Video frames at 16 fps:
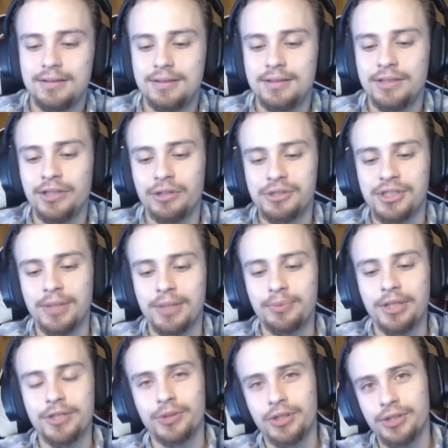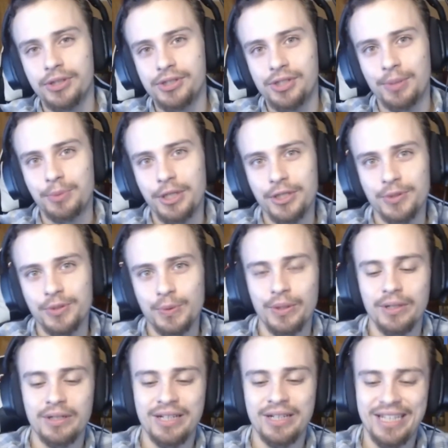you know, some days were good, some days
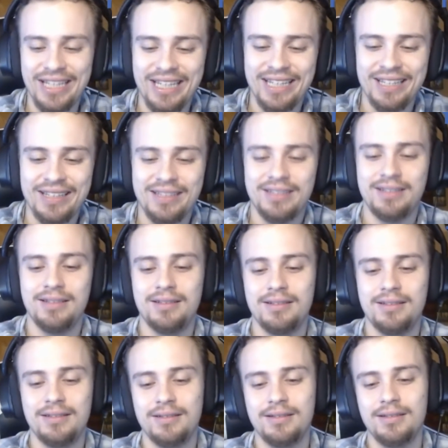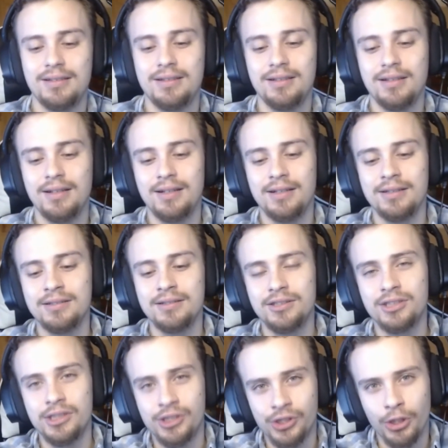were eh.
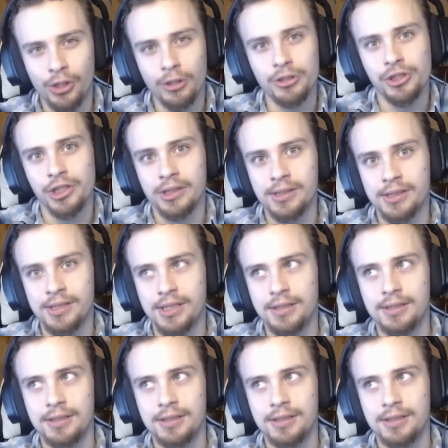Discouraging, to say the